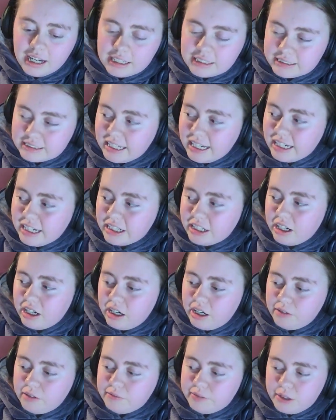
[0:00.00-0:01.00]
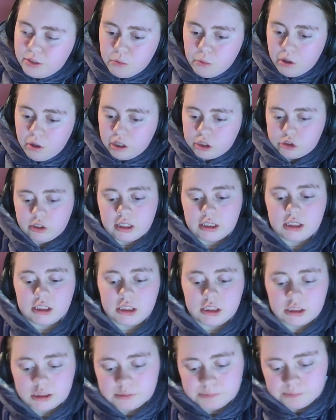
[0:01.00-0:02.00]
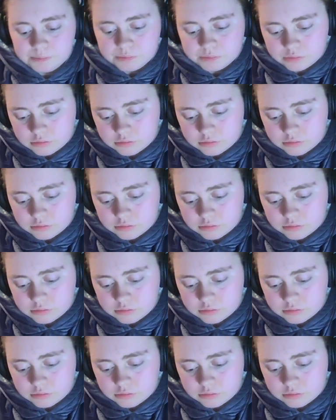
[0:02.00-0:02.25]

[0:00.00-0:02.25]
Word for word: Attack of the War Tractors.